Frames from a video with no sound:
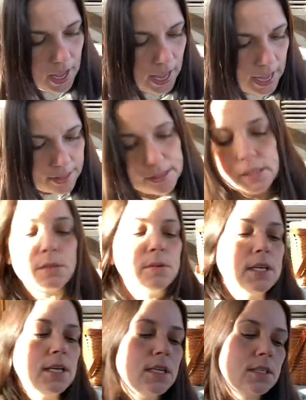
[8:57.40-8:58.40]
And this
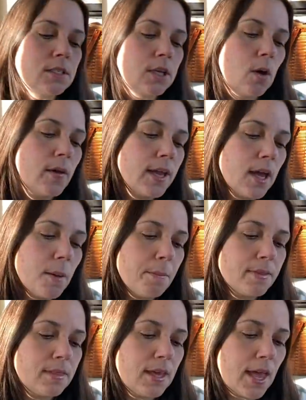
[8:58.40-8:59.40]
one is Going
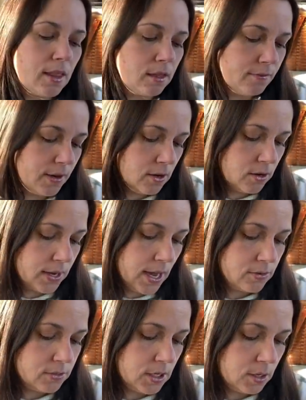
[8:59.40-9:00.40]
Up, the Elevator
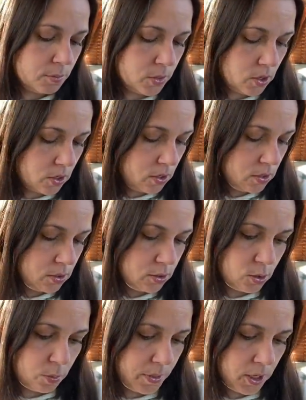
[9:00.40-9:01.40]
Counting Book.
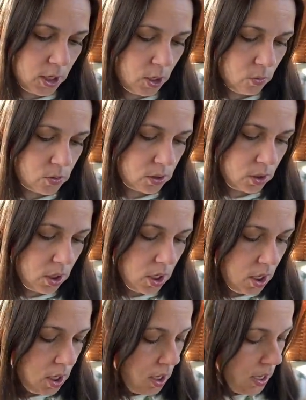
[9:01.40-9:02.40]
Super cute.
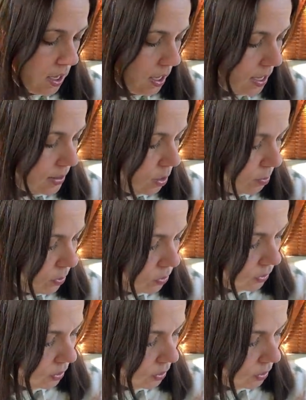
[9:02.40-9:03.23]
And they're both